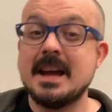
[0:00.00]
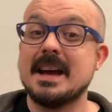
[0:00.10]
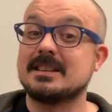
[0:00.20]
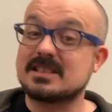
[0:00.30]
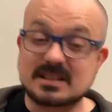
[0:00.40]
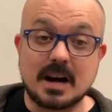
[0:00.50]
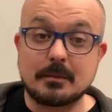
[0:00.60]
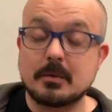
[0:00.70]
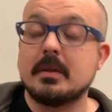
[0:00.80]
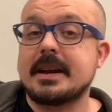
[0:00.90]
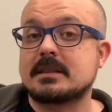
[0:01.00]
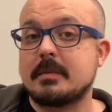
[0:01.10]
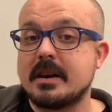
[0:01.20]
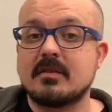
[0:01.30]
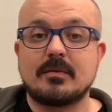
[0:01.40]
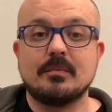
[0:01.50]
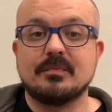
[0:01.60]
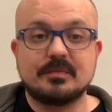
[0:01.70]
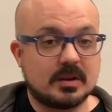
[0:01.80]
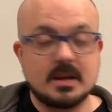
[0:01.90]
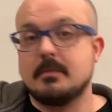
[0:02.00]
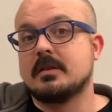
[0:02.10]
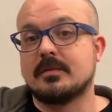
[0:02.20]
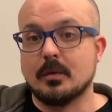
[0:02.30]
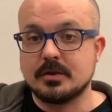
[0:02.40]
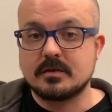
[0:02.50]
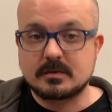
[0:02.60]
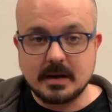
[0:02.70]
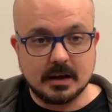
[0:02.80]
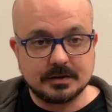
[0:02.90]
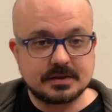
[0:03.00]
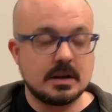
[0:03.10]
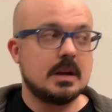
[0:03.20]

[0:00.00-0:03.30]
and to stop the Black Spider from claiming the Forge of Spells.